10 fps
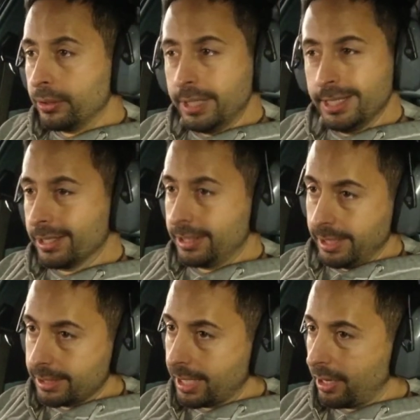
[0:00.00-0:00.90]
So these are
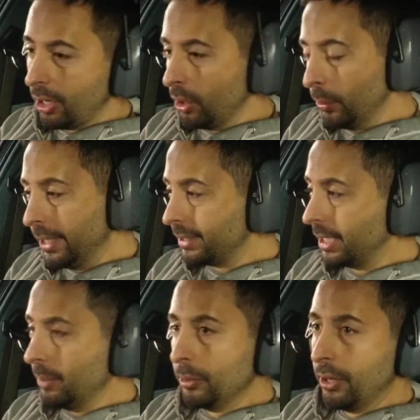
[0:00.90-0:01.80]
things that I
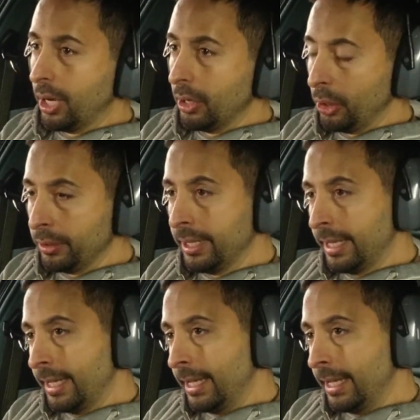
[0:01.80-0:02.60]
always keep an eye on